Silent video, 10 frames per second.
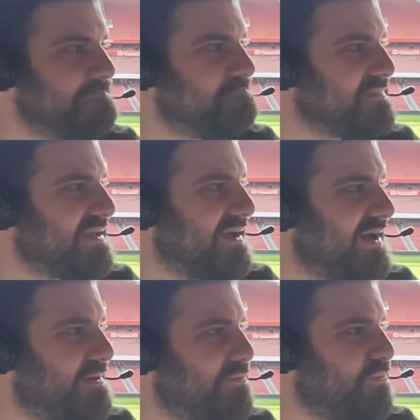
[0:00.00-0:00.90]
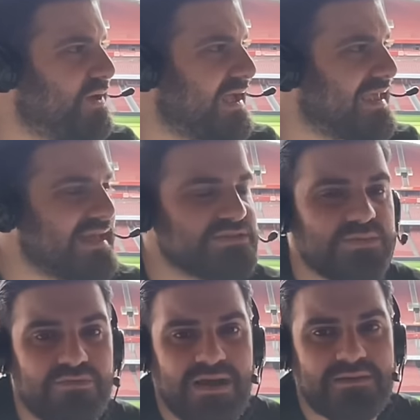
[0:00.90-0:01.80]
when I get
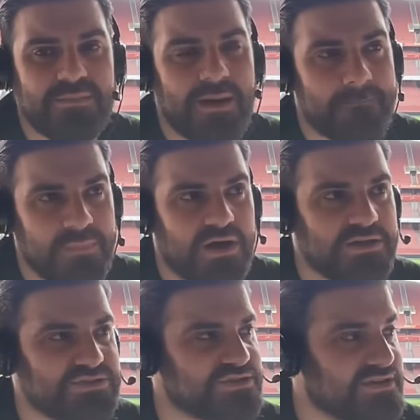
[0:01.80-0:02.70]
to around about March,